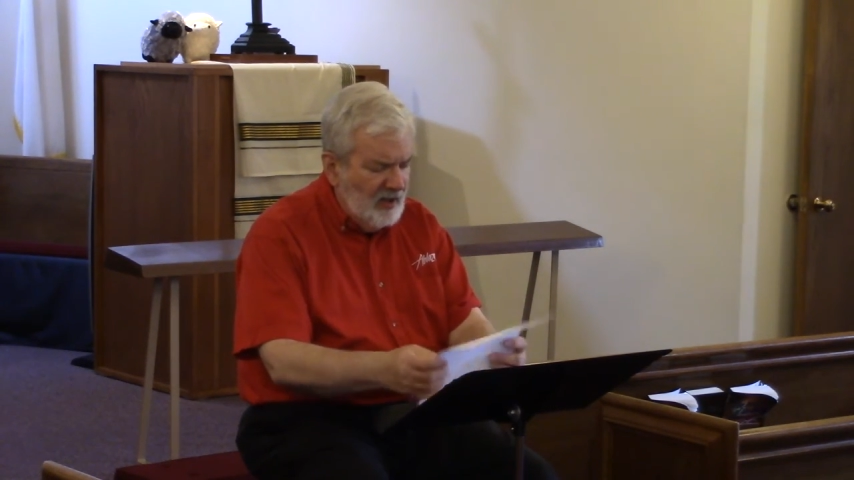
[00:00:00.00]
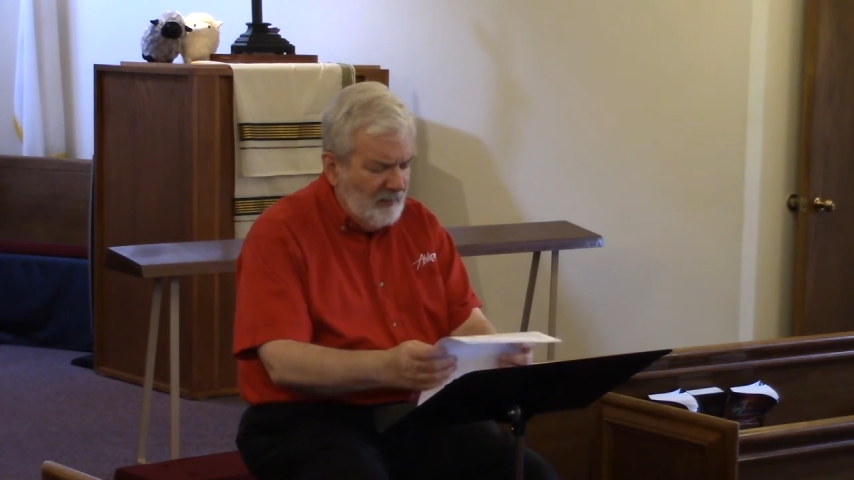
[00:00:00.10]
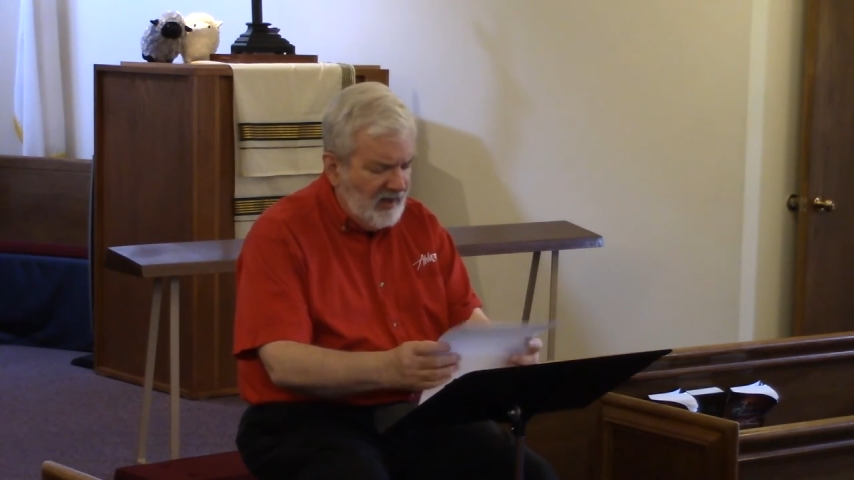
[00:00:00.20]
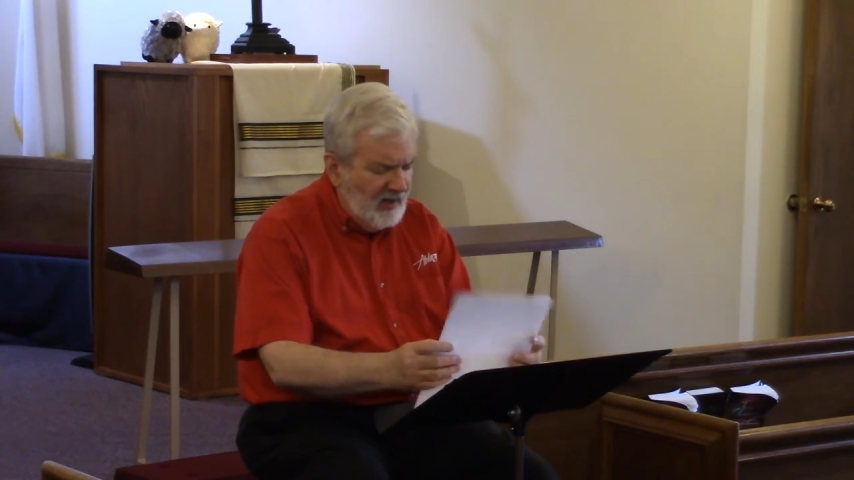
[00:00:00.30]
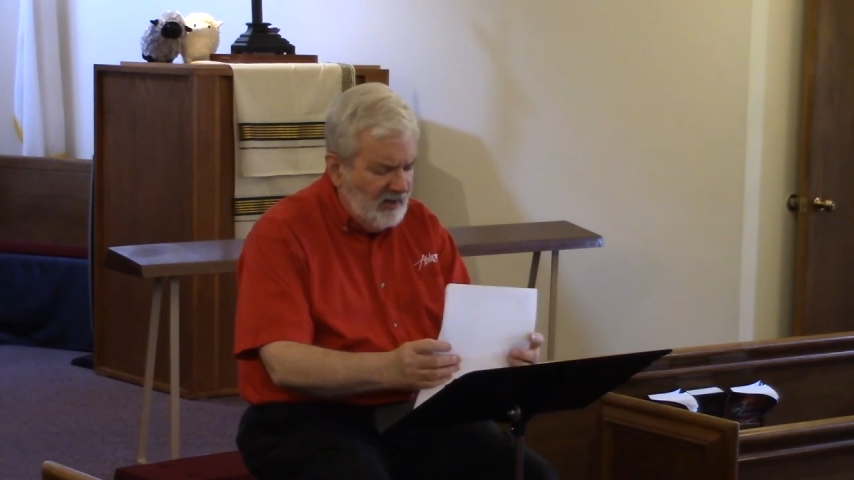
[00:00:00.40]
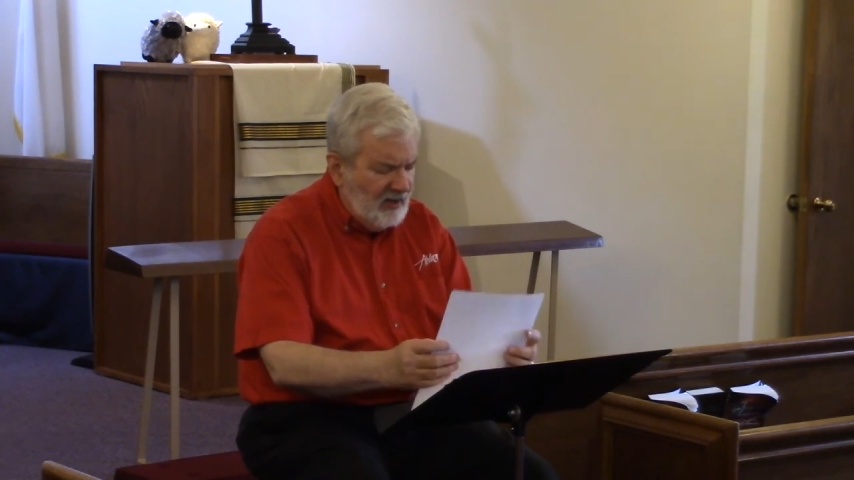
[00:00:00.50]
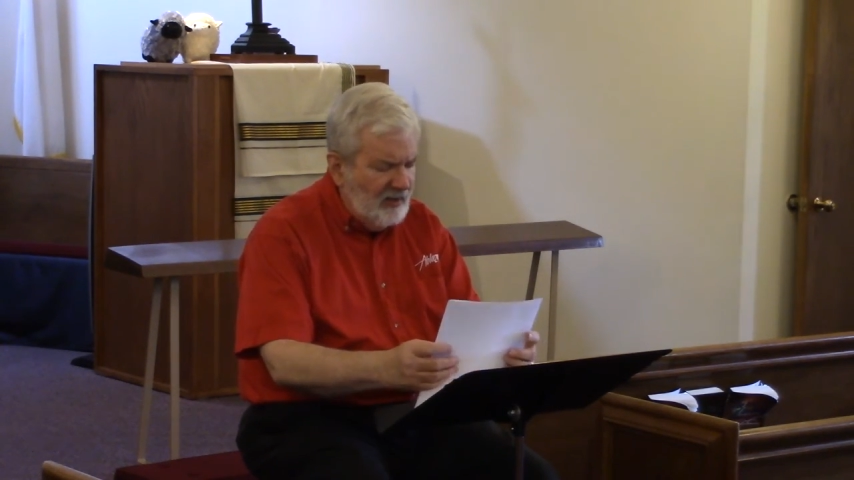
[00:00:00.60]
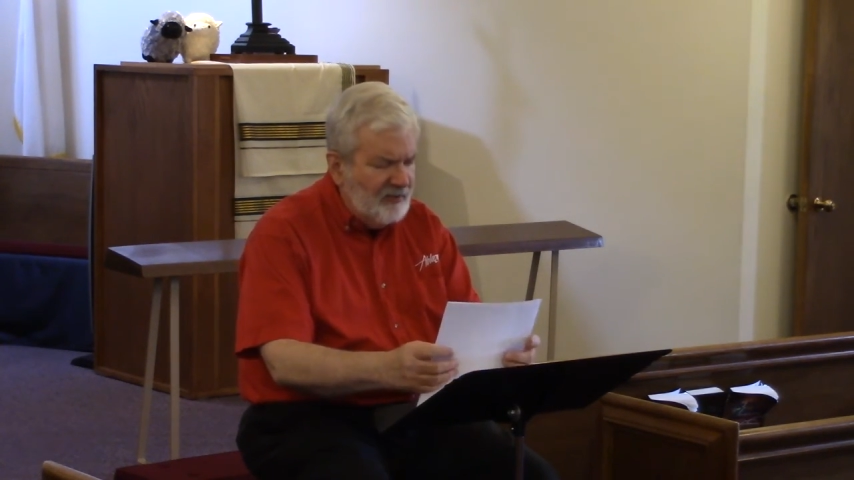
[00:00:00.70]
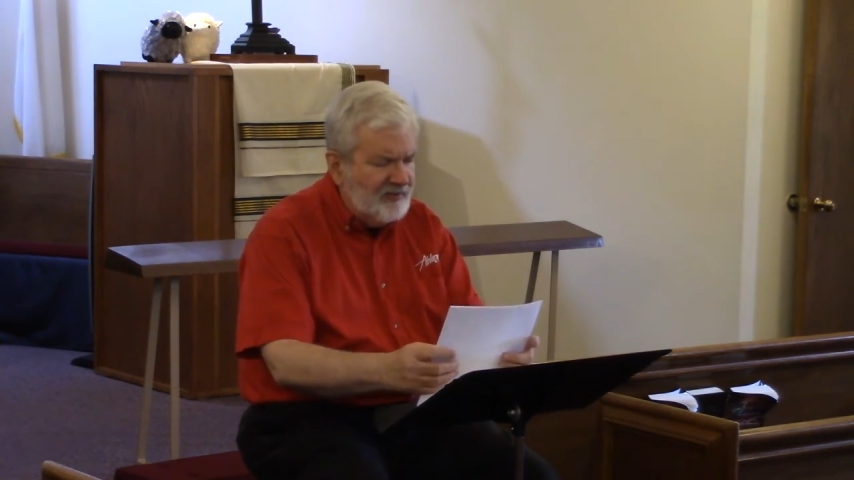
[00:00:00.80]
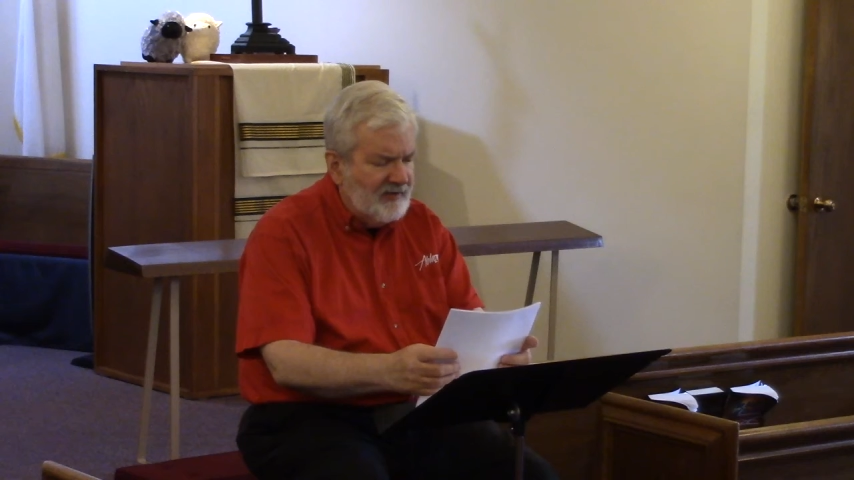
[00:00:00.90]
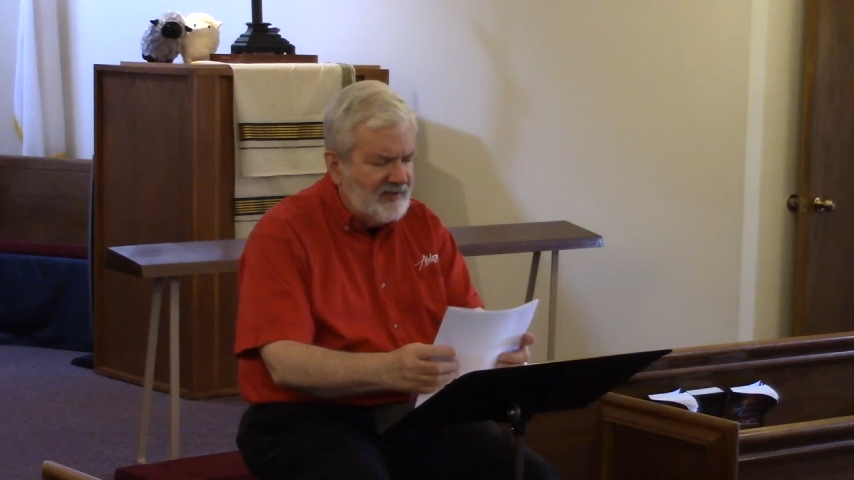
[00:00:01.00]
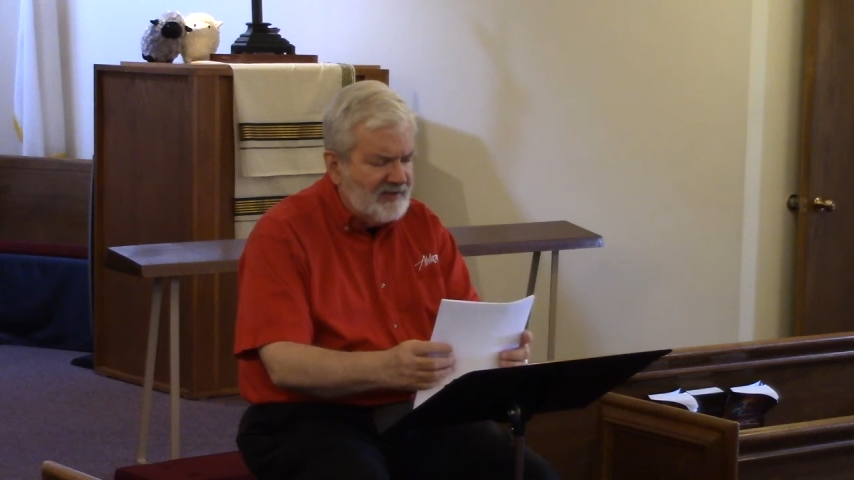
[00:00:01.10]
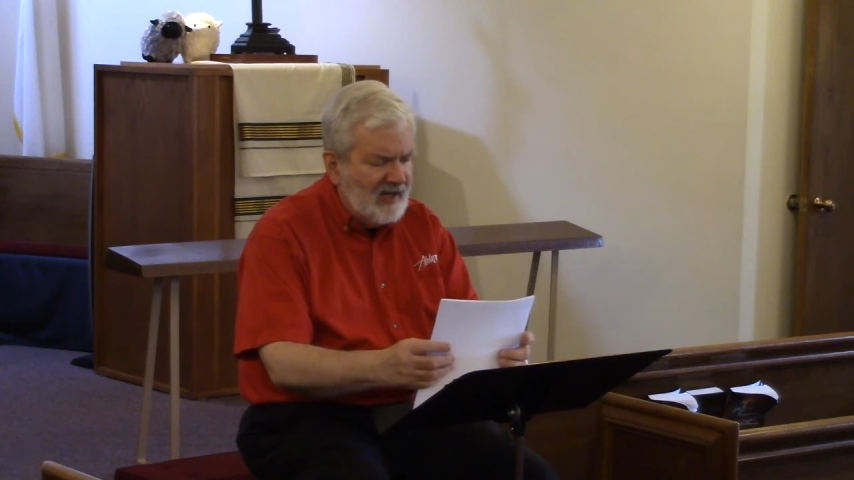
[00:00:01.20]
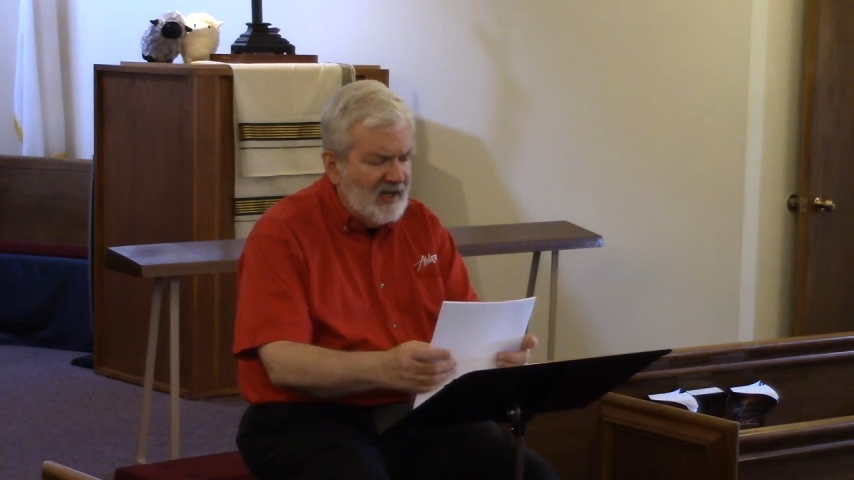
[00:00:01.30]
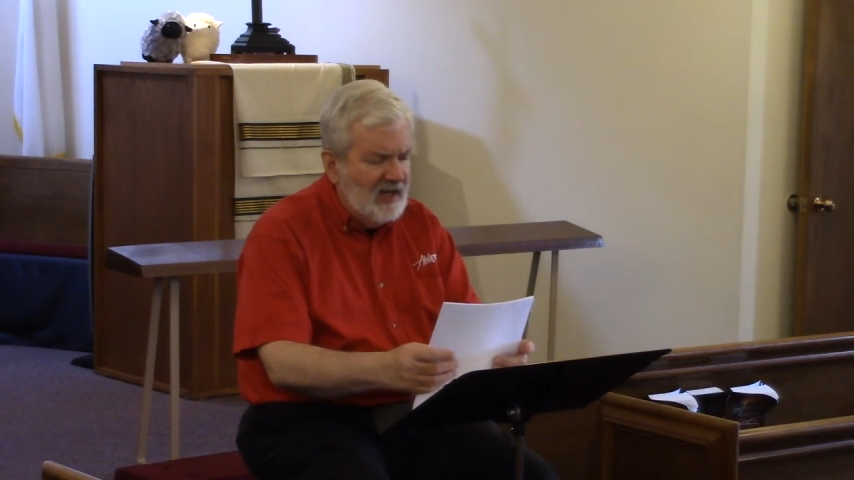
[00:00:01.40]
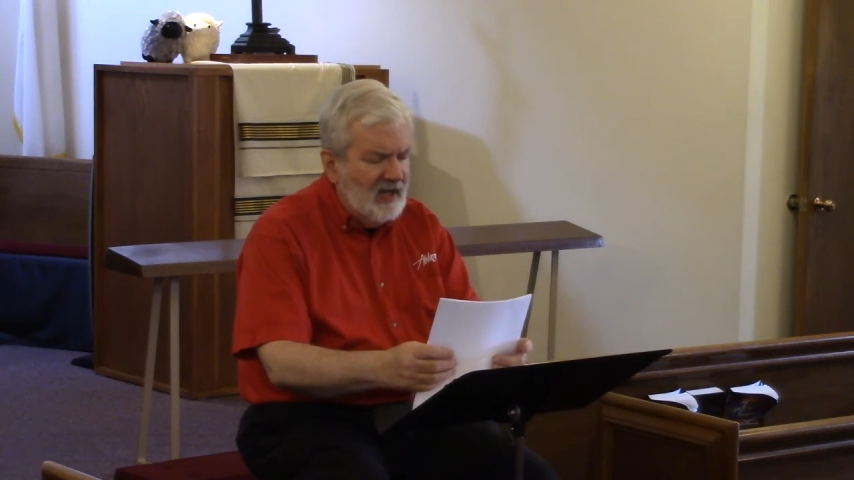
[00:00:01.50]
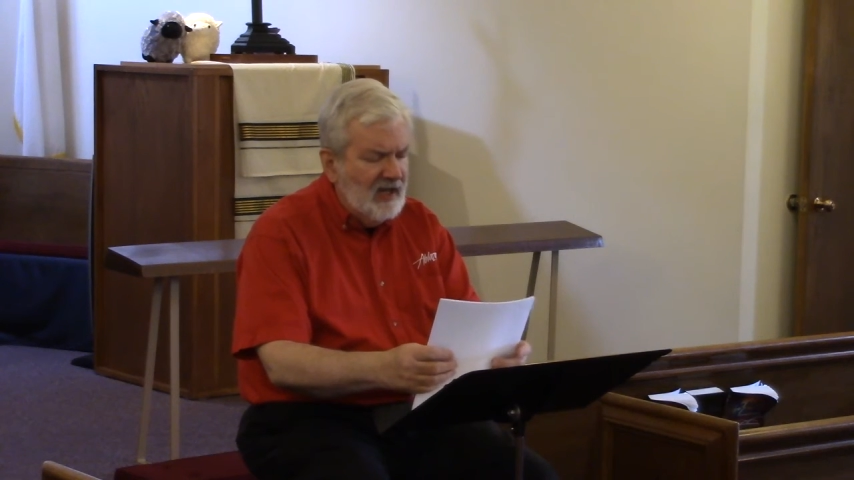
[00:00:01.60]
I almost want to say